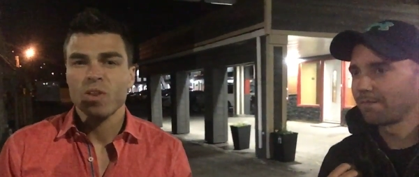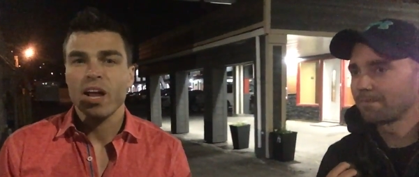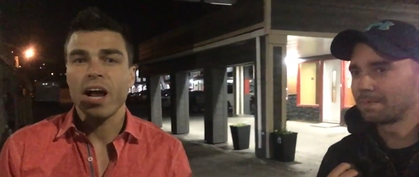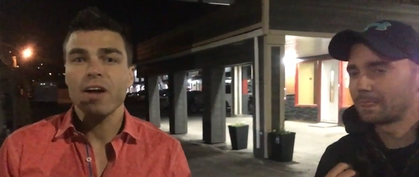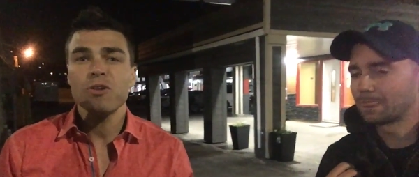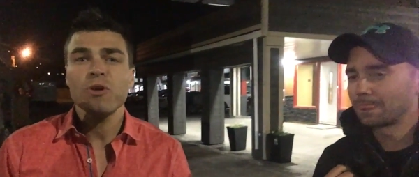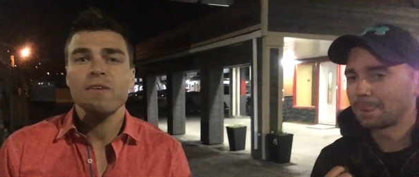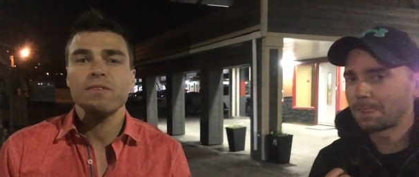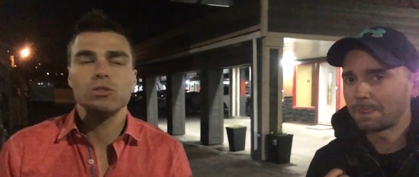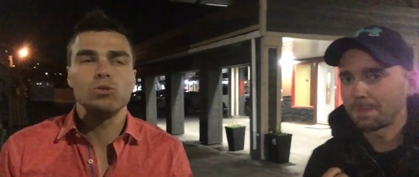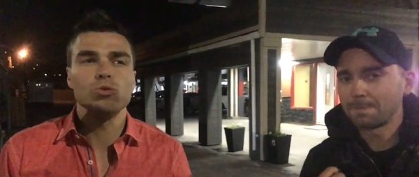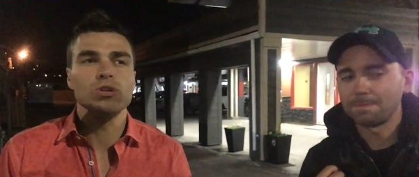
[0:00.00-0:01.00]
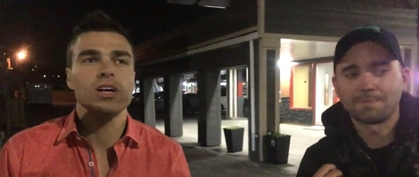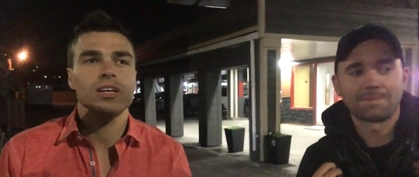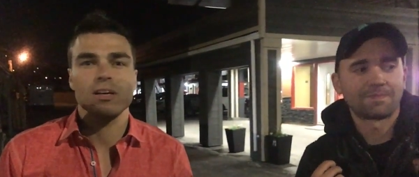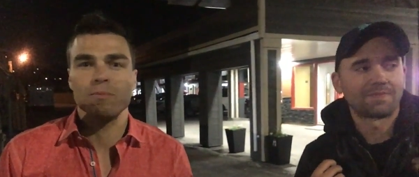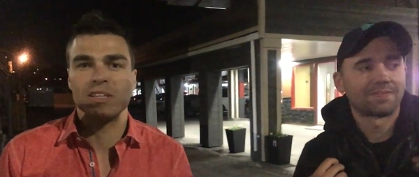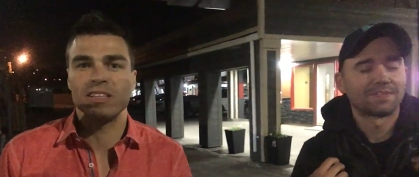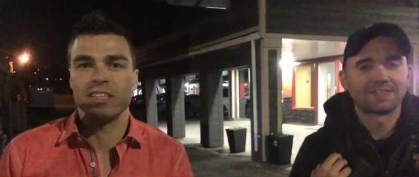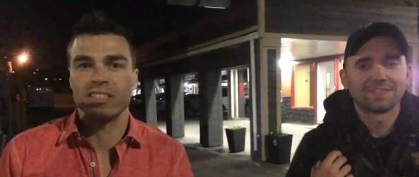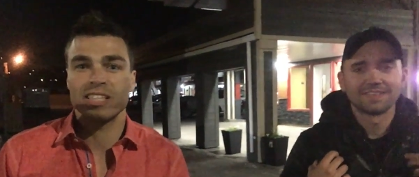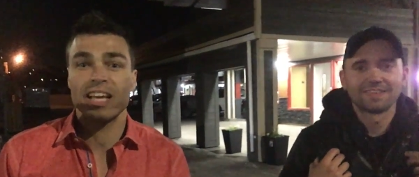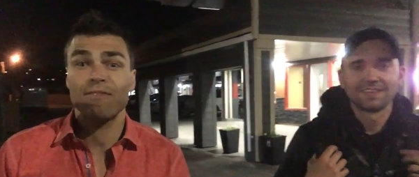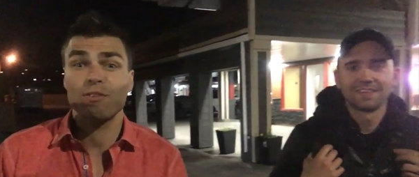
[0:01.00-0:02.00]
Speaker 1: how do you have a do not come in list?
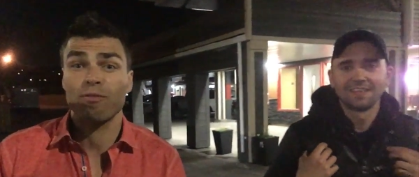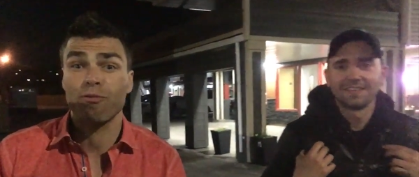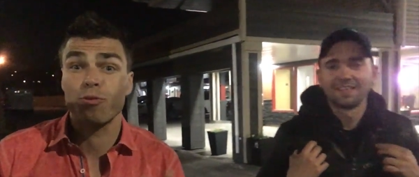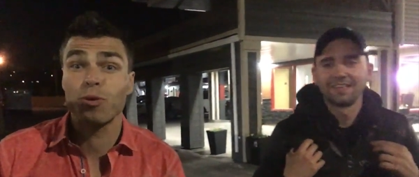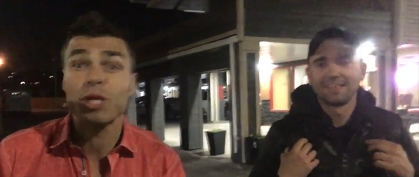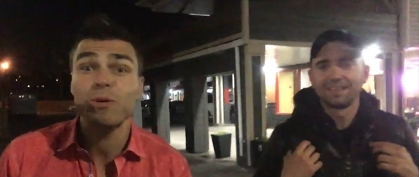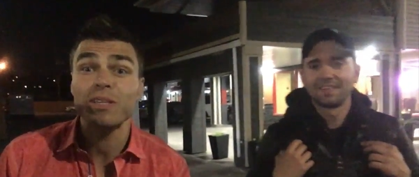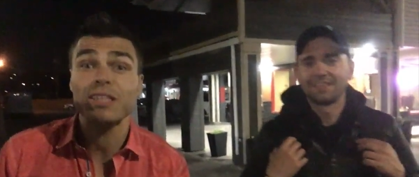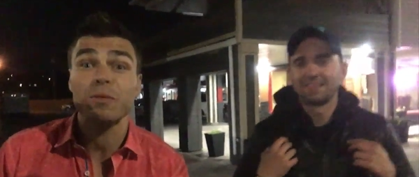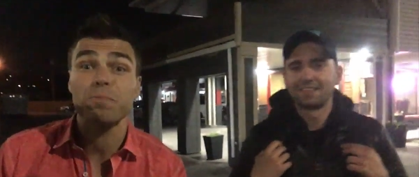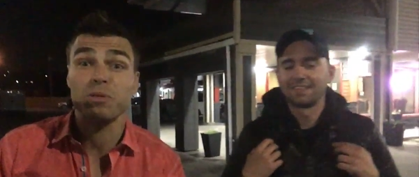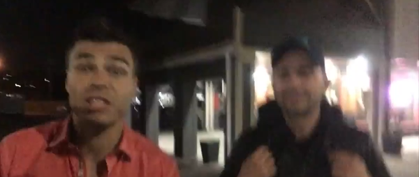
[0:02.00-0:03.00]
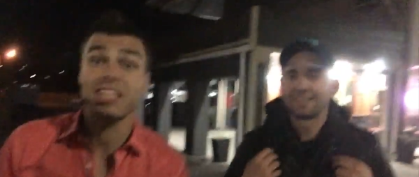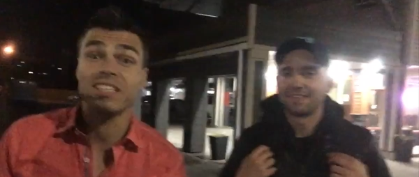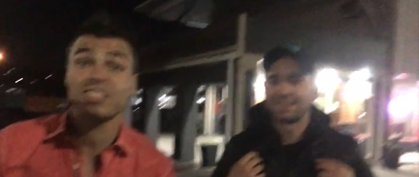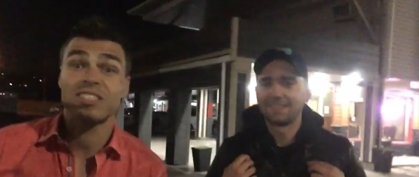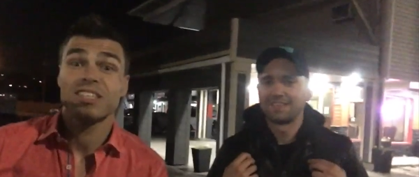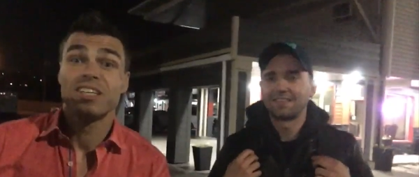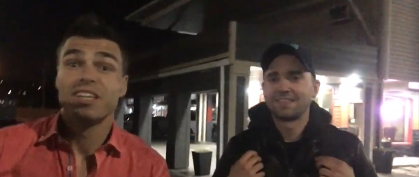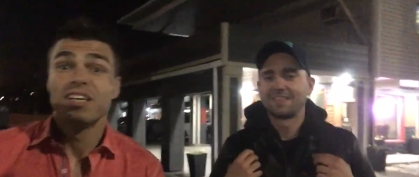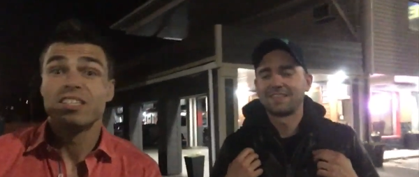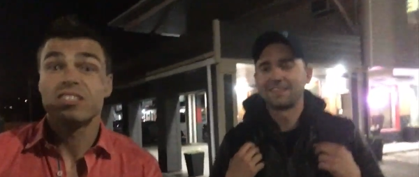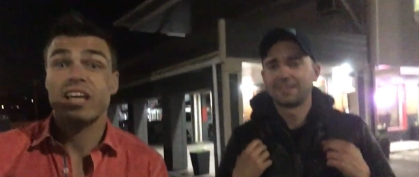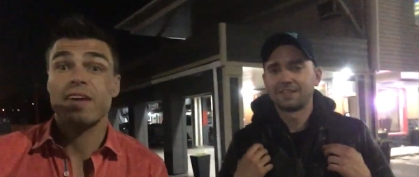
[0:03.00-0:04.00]
They have to frequent the place
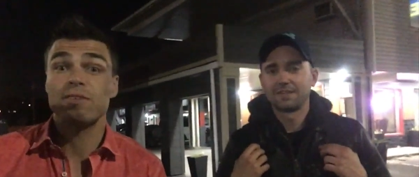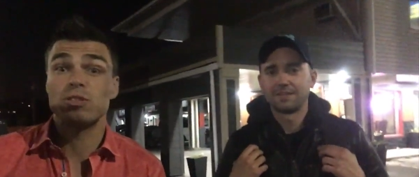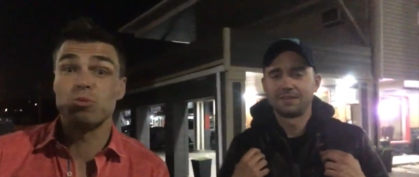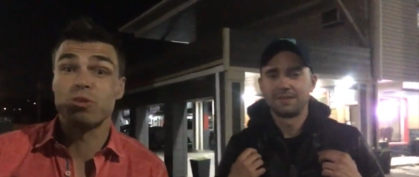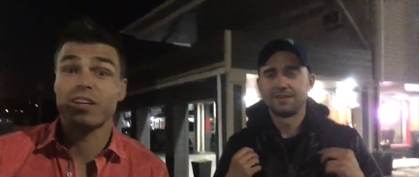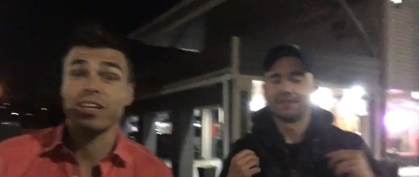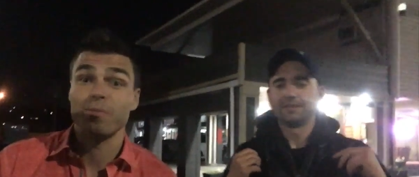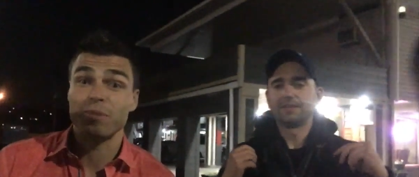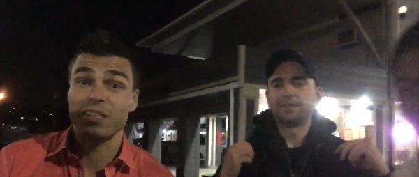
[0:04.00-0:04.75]
to have a do not come